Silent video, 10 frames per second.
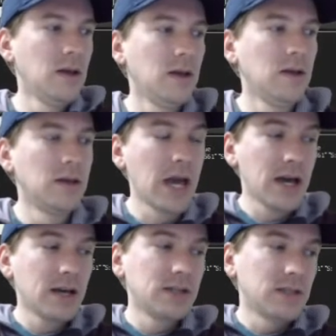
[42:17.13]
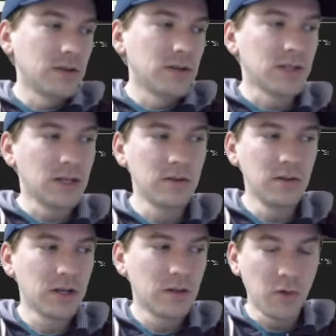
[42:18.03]
Yeah, and serious, I do
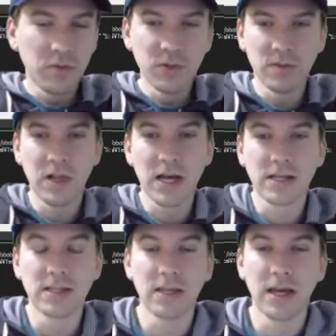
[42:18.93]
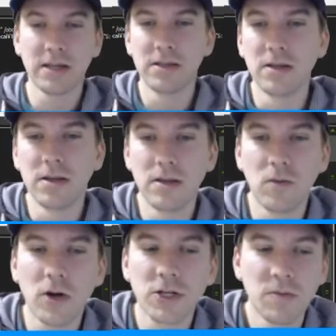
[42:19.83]
like the purples and blacks exactly. The
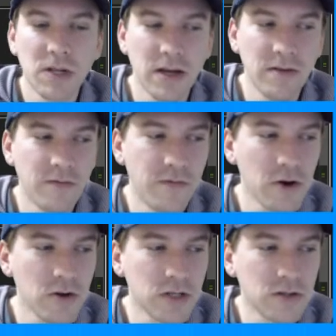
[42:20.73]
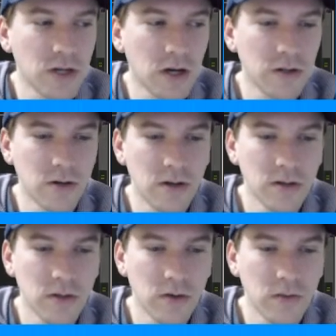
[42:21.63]
Watchmen had a very good color
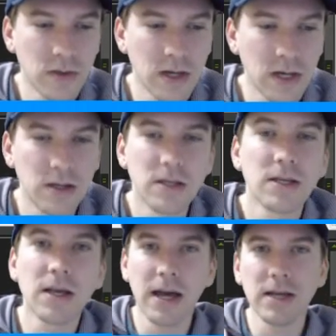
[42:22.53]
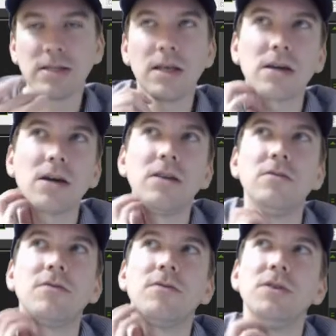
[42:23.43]
going with that. It has that kind
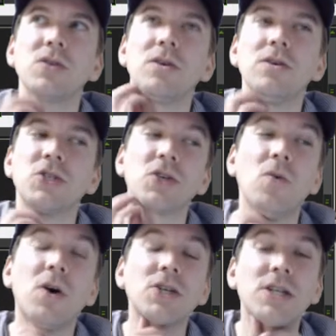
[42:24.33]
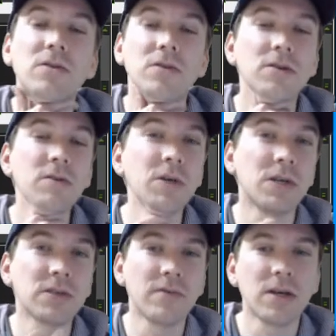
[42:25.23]
of nostalgic washed out look
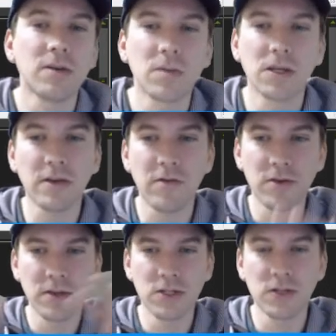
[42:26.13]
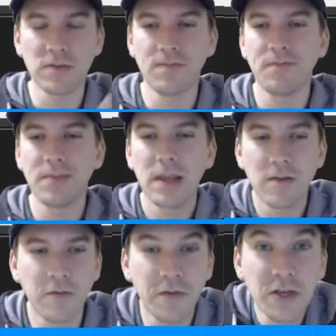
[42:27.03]
because of that, because everything just
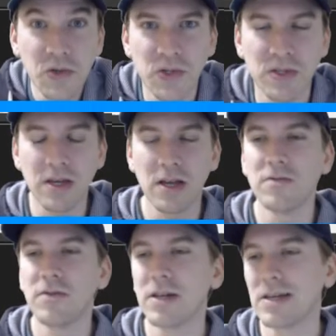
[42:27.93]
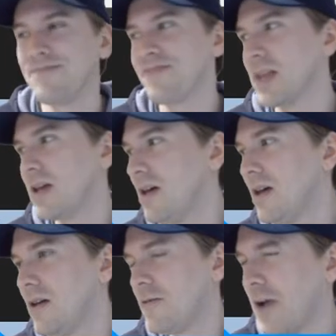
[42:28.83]
feels kind of like
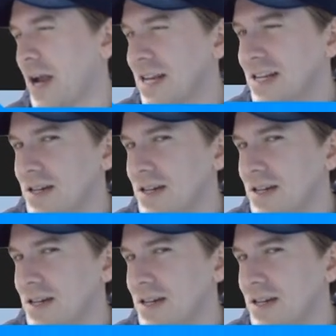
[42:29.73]
faded,